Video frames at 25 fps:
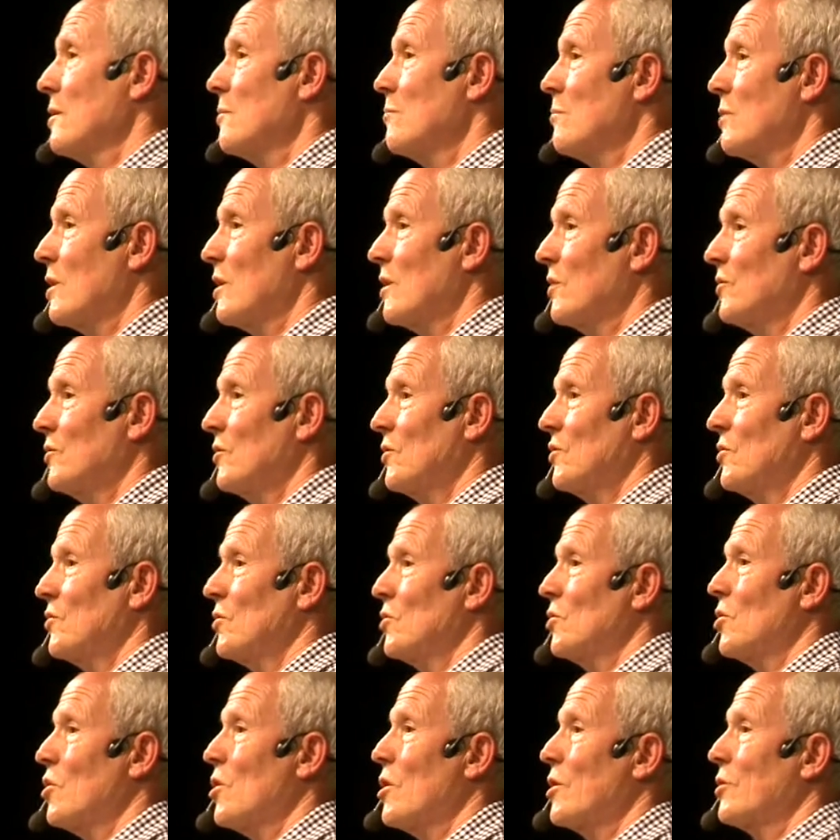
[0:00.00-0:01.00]
because it's a
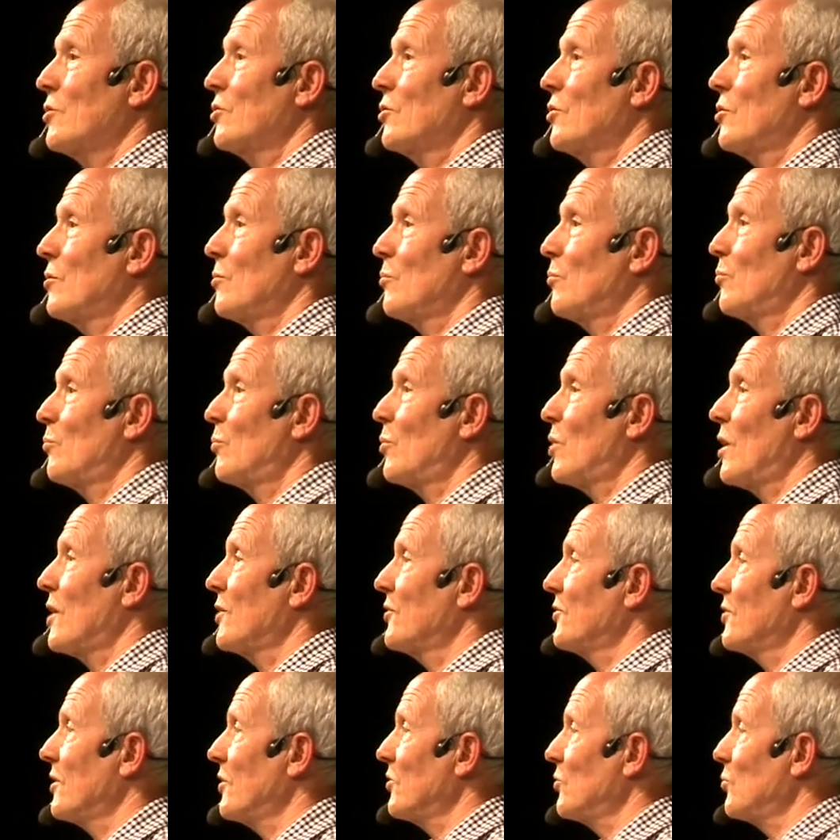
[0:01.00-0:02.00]
long-term
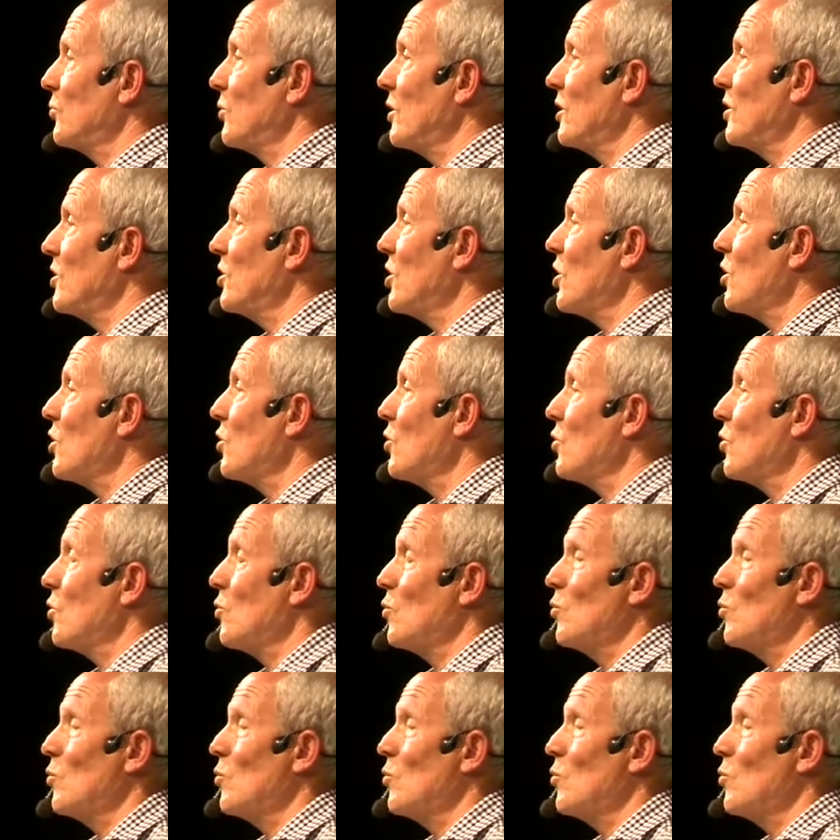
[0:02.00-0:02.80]
process. We know